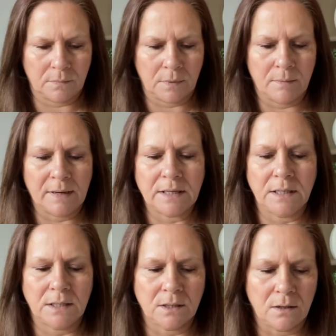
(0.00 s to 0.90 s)
I might
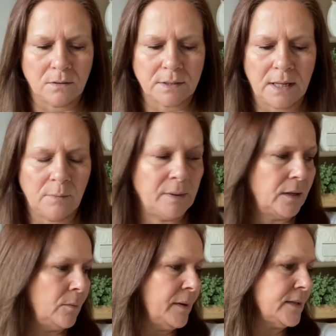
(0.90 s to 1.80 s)
need Carl's help a
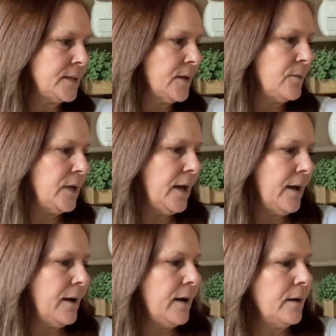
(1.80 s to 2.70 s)
little bit, so yeah,
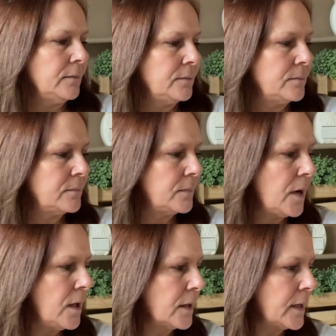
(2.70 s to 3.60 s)
I'll
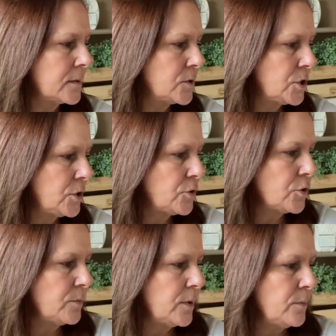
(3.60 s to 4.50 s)
do
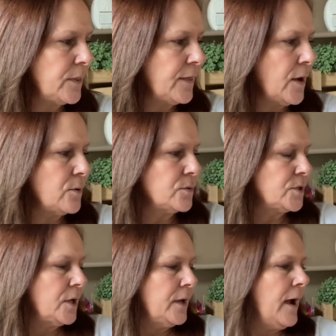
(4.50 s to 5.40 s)
something with those.
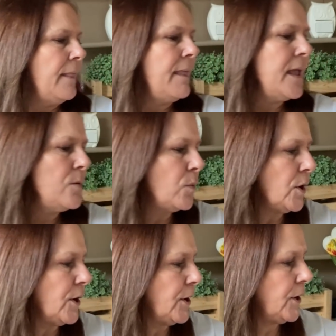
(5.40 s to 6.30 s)
And they
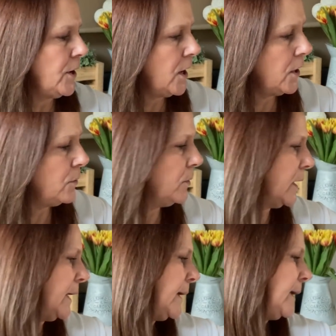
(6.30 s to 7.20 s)
were
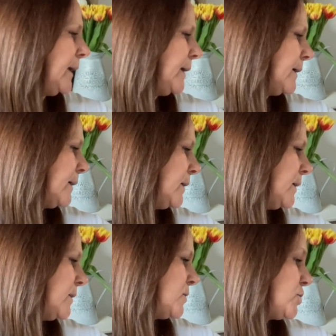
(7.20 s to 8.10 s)
only
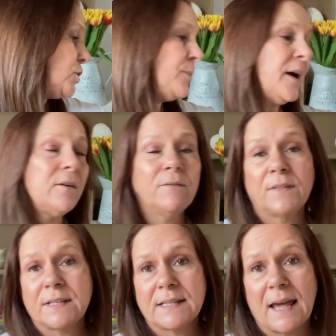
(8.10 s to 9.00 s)
£2 for
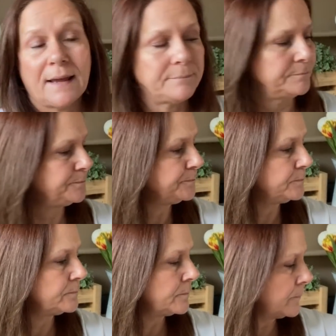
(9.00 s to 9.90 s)
the set.
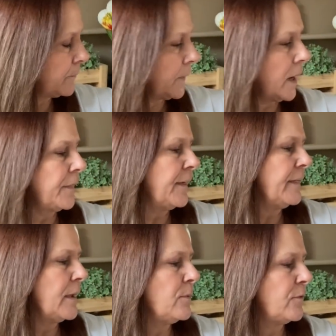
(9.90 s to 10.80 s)
I think
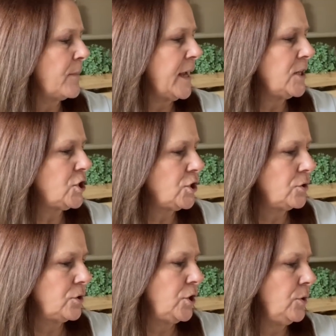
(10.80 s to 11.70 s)
they were from Age
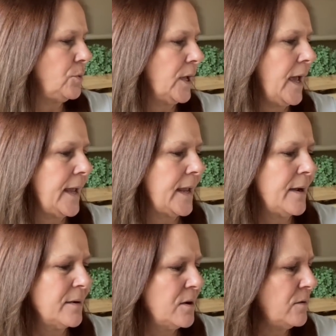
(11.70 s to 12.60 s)
UK.
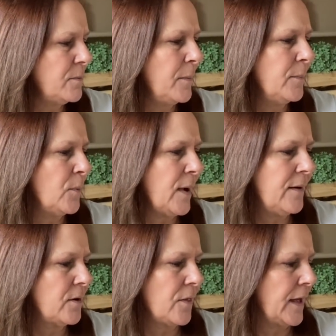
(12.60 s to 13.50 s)
I can't remember where
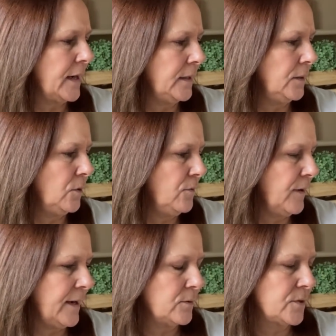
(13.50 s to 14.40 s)
I got that little love
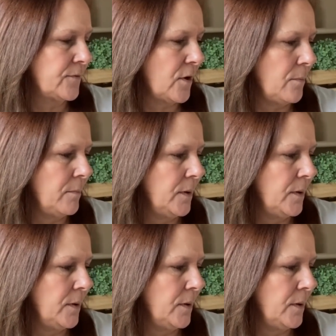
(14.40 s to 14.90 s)
house from.